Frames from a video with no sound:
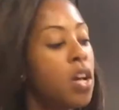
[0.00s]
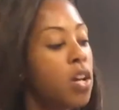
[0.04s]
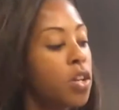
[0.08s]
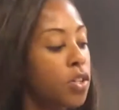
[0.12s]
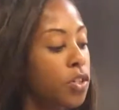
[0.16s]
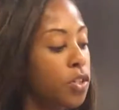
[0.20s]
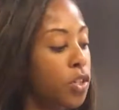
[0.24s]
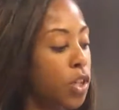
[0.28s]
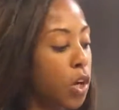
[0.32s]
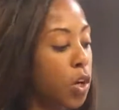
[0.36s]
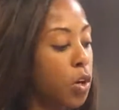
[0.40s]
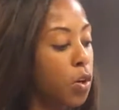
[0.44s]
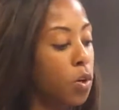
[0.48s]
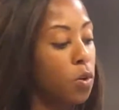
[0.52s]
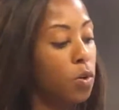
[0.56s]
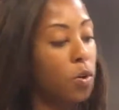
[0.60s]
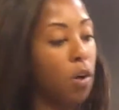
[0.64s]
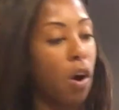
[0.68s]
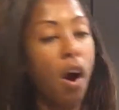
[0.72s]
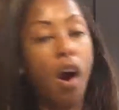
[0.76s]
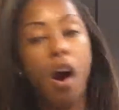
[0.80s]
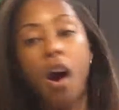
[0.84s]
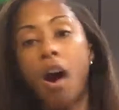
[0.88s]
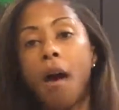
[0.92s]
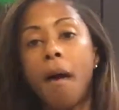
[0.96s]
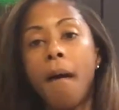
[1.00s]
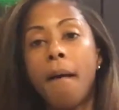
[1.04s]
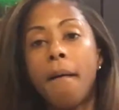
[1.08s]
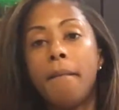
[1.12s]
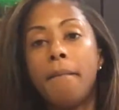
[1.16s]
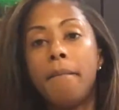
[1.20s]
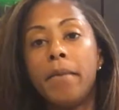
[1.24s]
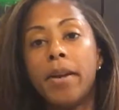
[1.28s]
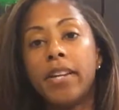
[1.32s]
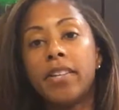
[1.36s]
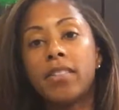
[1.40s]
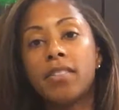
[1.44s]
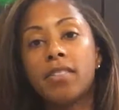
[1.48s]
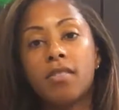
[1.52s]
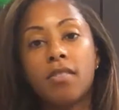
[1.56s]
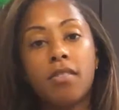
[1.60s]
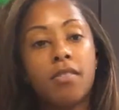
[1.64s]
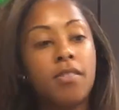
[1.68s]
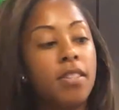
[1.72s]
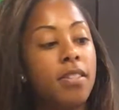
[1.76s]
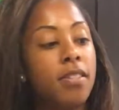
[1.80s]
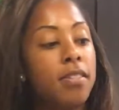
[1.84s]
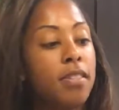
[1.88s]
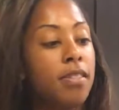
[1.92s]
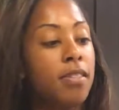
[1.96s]
So based on
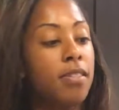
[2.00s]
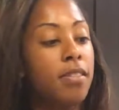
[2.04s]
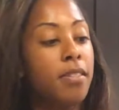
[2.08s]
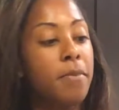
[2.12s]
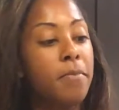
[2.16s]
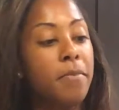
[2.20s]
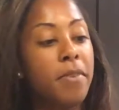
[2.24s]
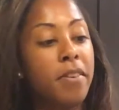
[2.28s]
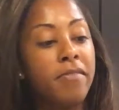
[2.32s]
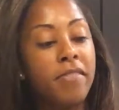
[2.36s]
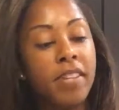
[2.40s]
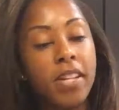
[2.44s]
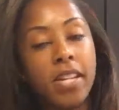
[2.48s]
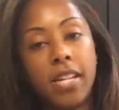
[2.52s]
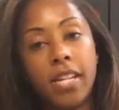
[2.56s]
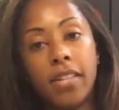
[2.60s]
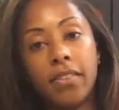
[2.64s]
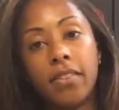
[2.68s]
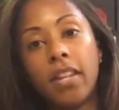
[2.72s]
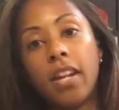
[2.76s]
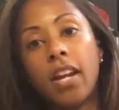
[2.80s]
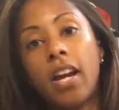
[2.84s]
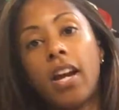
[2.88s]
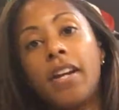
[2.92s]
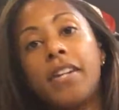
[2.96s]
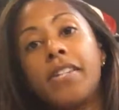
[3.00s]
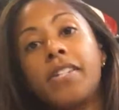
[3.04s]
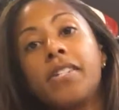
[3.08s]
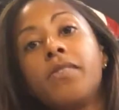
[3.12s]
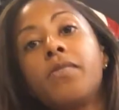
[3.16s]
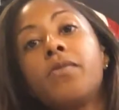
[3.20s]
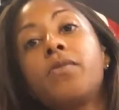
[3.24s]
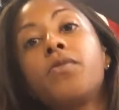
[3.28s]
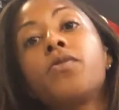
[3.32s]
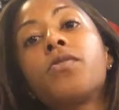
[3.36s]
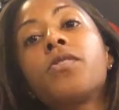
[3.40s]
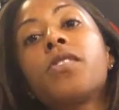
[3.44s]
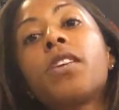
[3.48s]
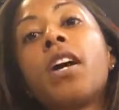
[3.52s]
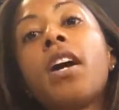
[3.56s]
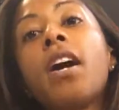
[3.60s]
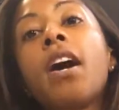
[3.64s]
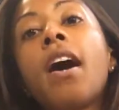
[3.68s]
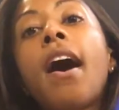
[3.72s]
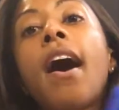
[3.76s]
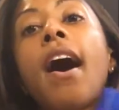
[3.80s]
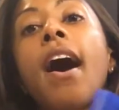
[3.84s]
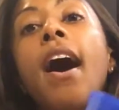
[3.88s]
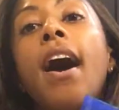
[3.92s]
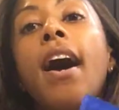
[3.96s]
the system of eating that I use,
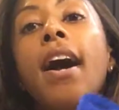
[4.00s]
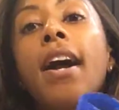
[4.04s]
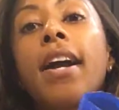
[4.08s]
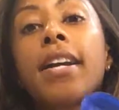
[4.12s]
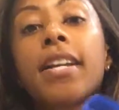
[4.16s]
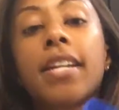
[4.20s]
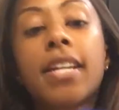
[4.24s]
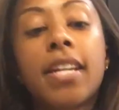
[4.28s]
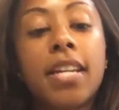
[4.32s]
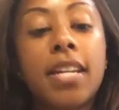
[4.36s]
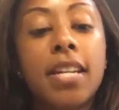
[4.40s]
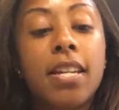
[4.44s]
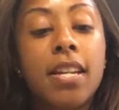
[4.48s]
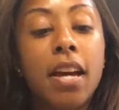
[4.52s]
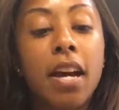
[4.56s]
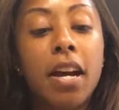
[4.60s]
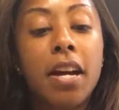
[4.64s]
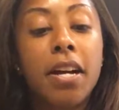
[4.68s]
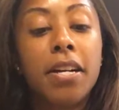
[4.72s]
I can